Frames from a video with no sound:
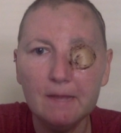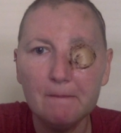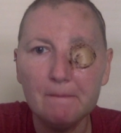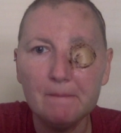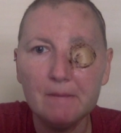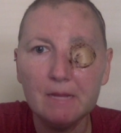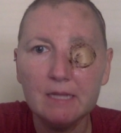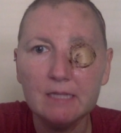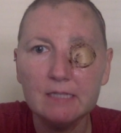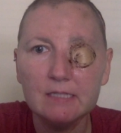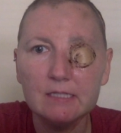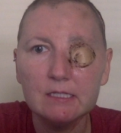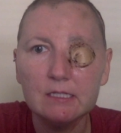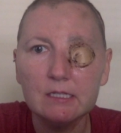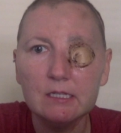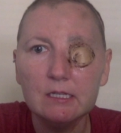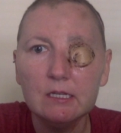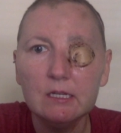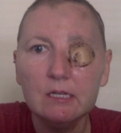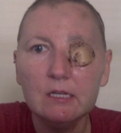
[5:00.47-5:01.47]
But
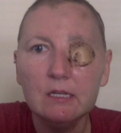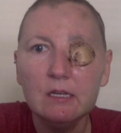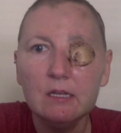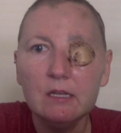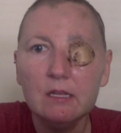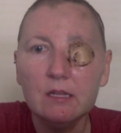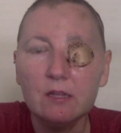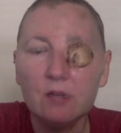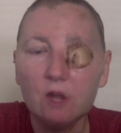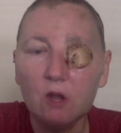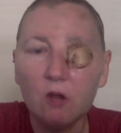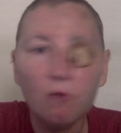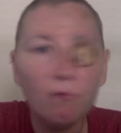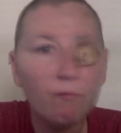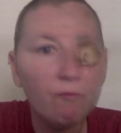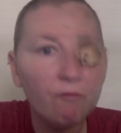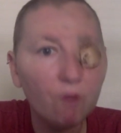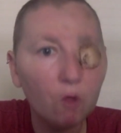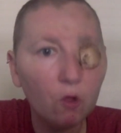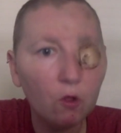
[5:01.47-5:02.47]
they're
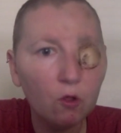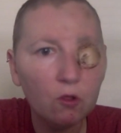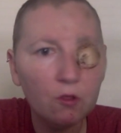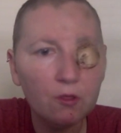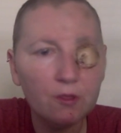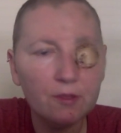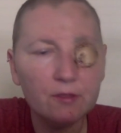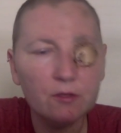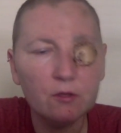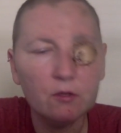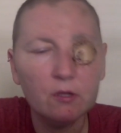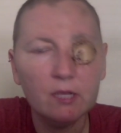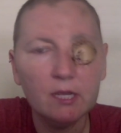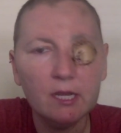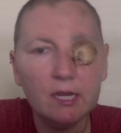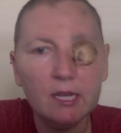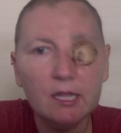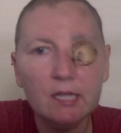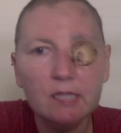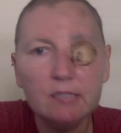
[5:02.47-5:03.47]
hopeful that they'll
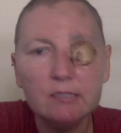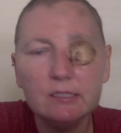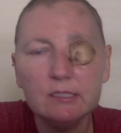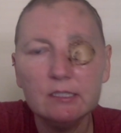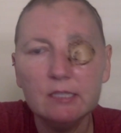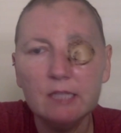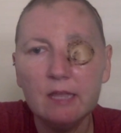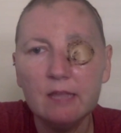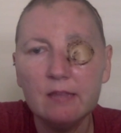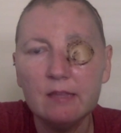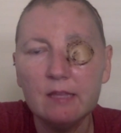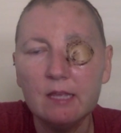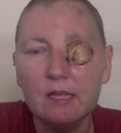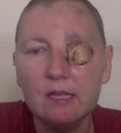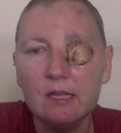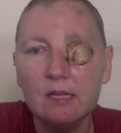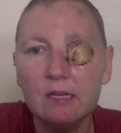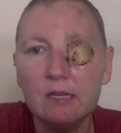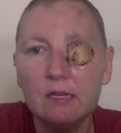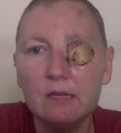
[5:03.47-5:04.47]
get it, and
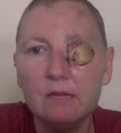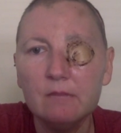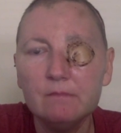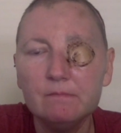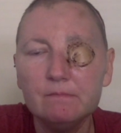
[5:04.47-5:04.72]
then